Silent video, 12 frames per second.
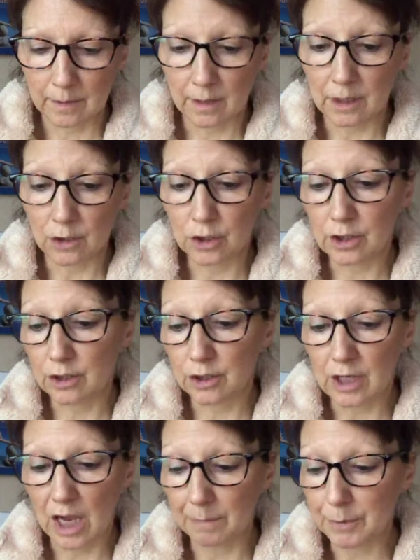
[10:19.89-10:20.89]
it just
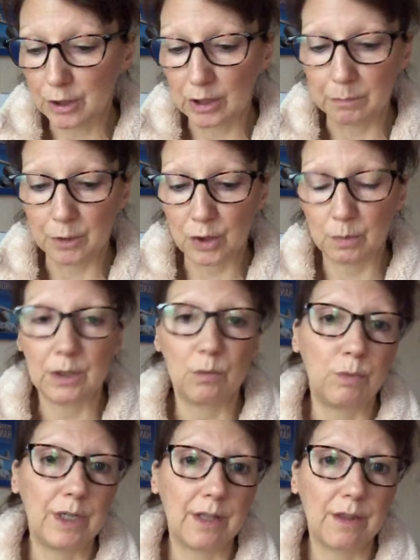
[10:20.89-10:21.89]
helps so much with
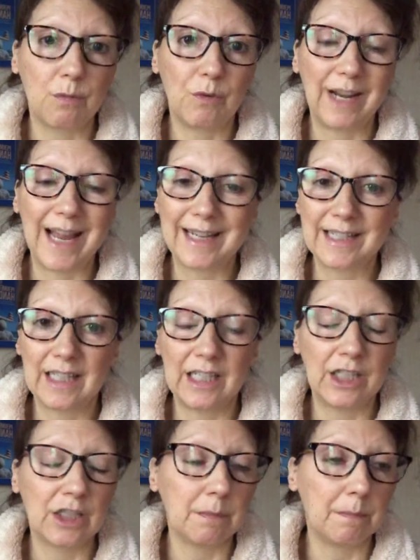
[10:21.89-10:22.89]
relaxing.
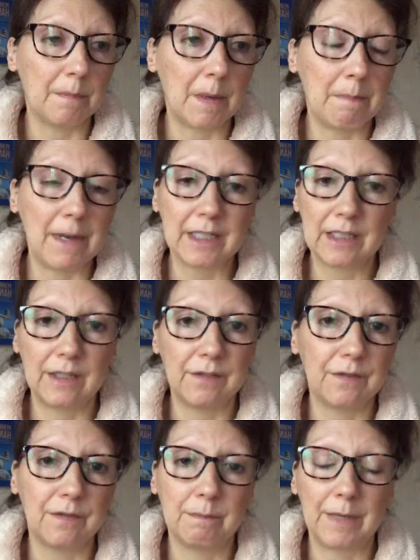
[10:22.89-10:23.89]
It's a
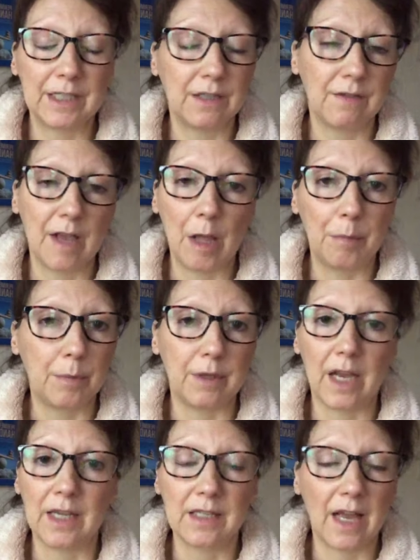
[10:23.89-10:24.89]
massive, massive help with
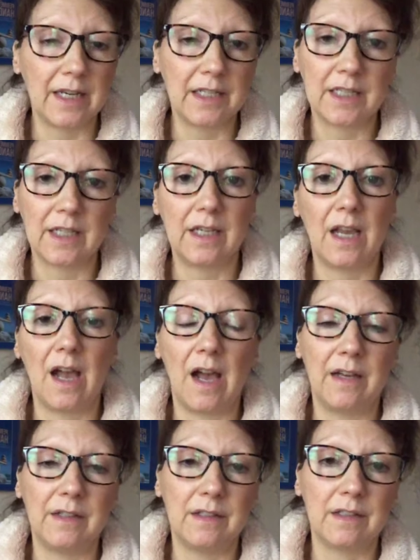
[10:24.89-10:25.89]
anxiety
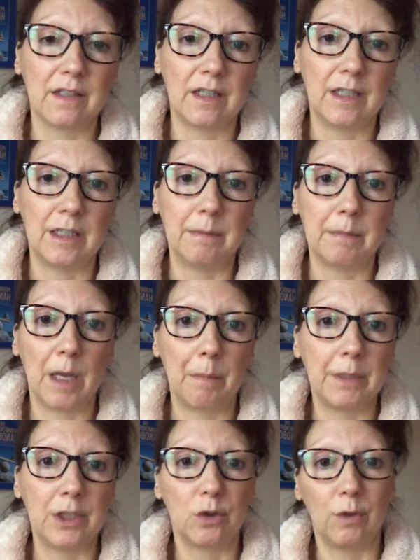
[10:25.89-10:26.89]
and
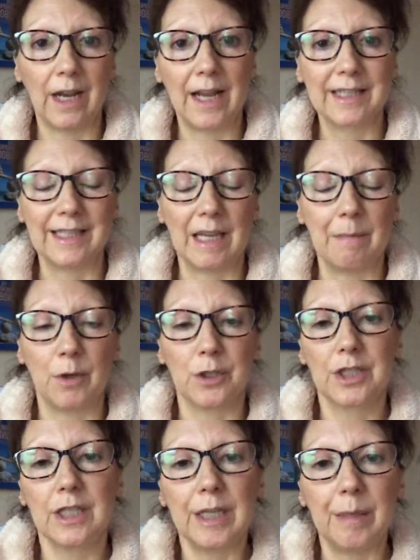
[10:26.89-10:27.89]
helping to relax and get more
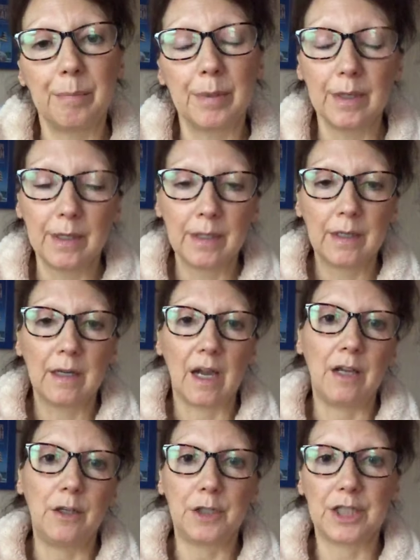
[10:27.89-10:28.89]
sleep.
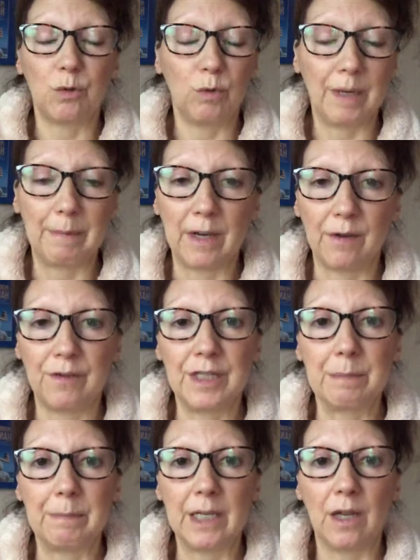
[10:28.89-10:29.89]
I notice it really
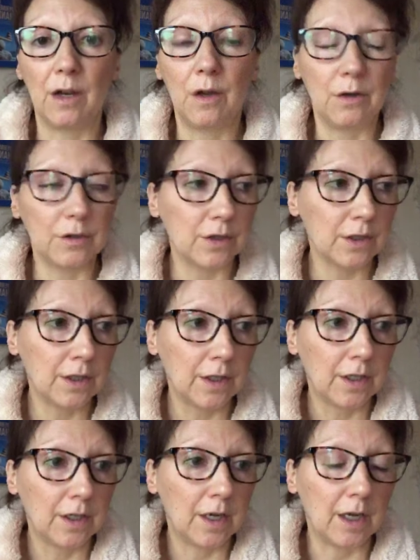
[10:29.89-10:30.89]
benefits me a lot,
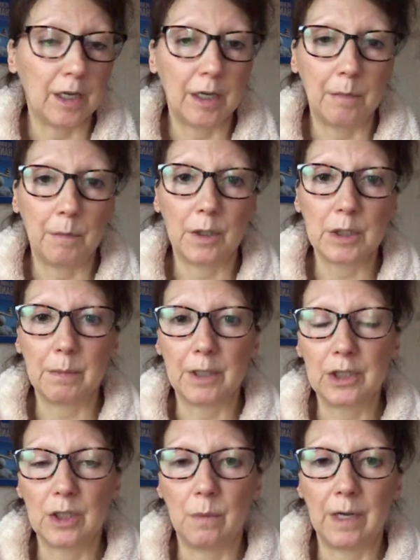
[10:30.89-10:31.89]

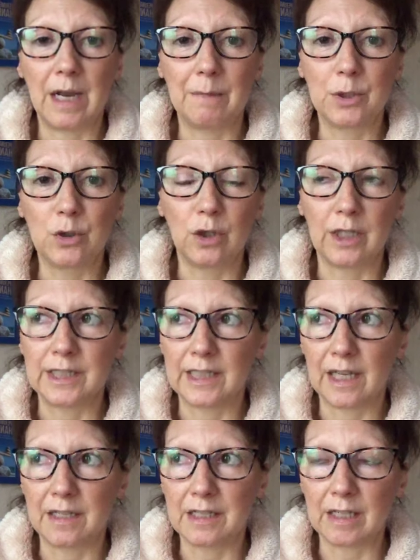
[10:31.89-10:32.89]
especially when I'm struggling to
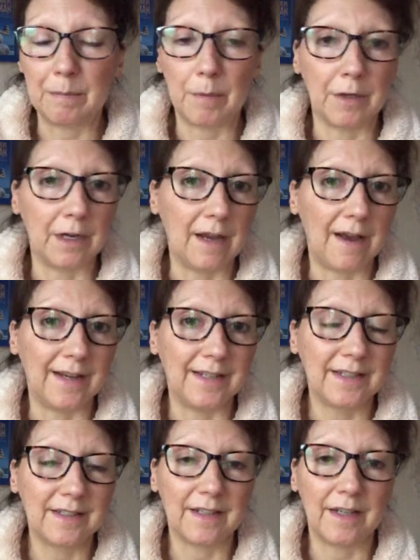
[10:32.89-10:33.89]
get to sleep on a
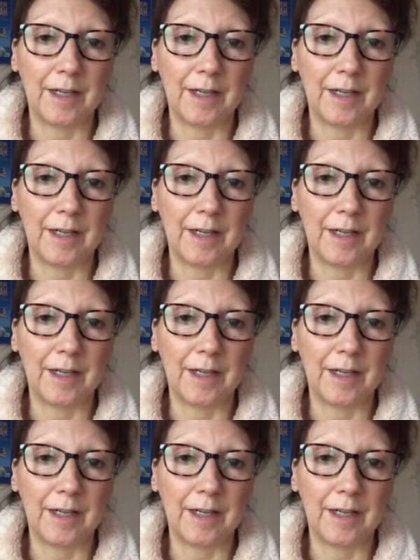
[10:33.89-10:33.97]
night.